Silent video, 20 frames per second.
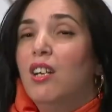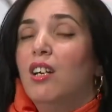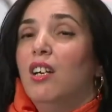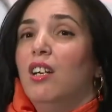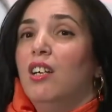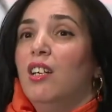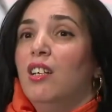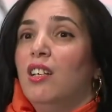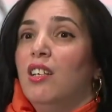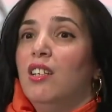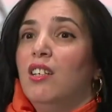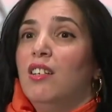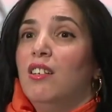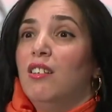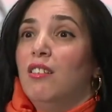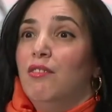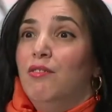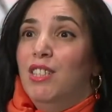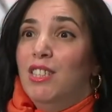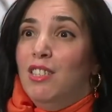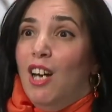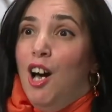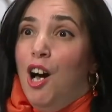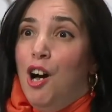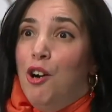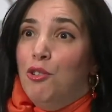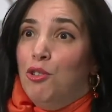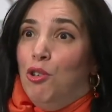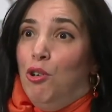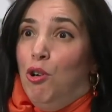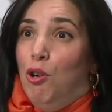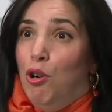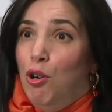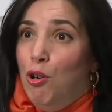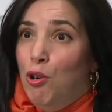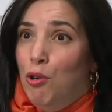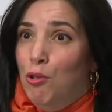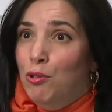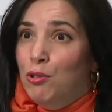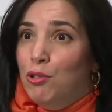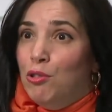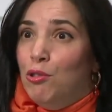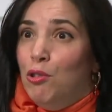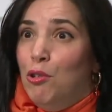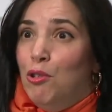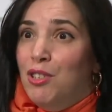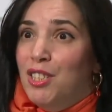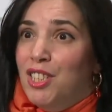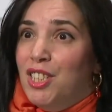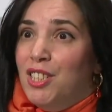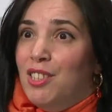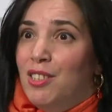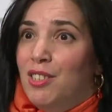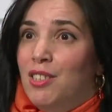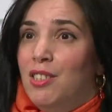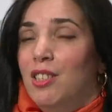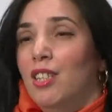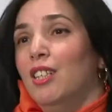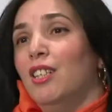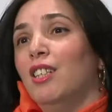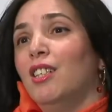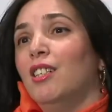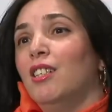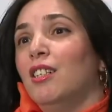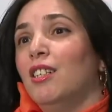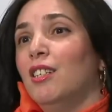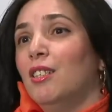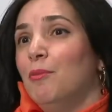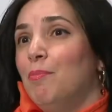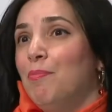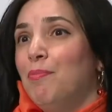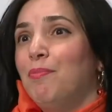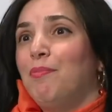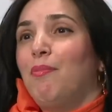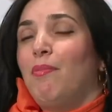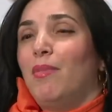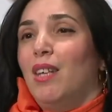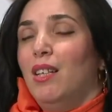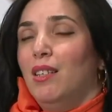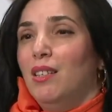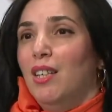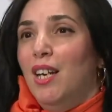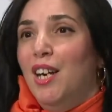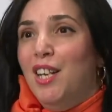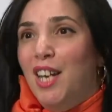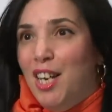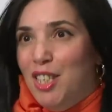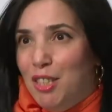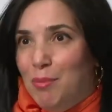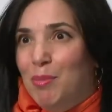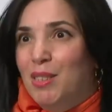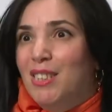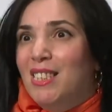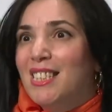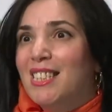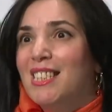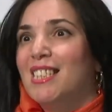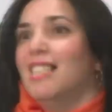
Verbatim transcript: uh, with our own original um, arrangements.